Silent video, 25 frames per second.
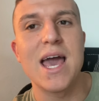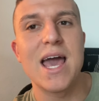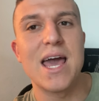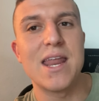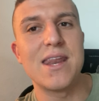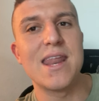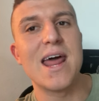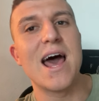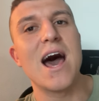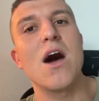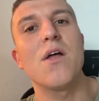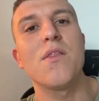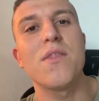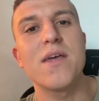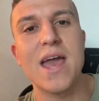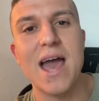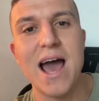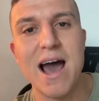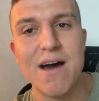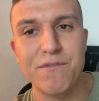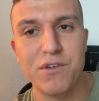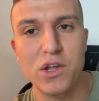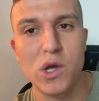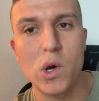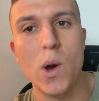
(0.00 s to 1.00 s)
And now they
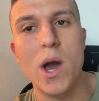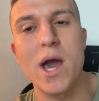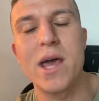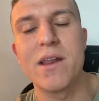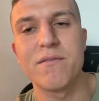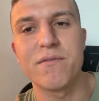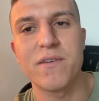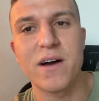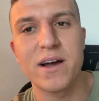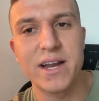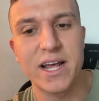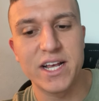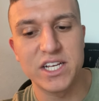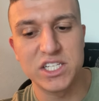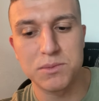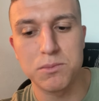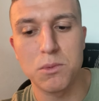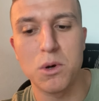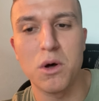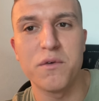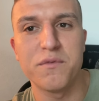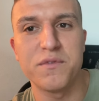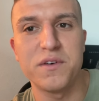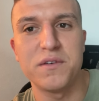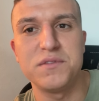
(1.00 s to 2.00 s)
have to go ahead and find a
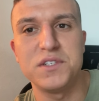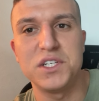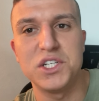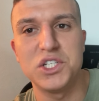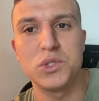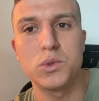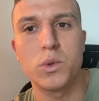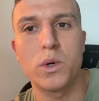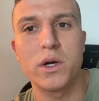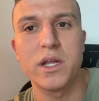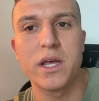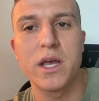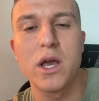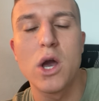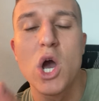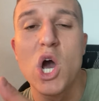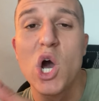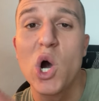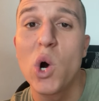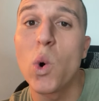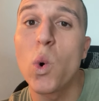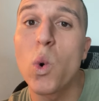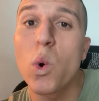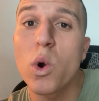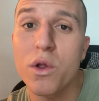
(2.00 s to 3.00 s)
small 15, 20,
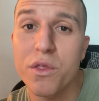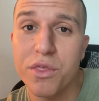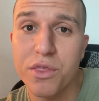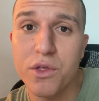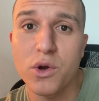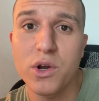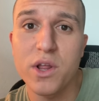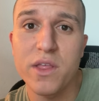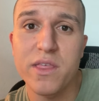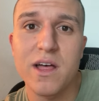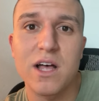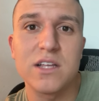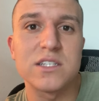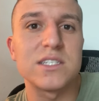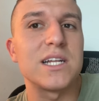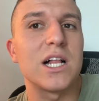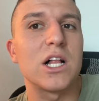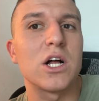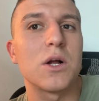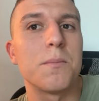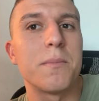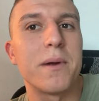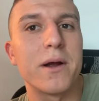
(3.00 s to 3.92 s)
or $30,000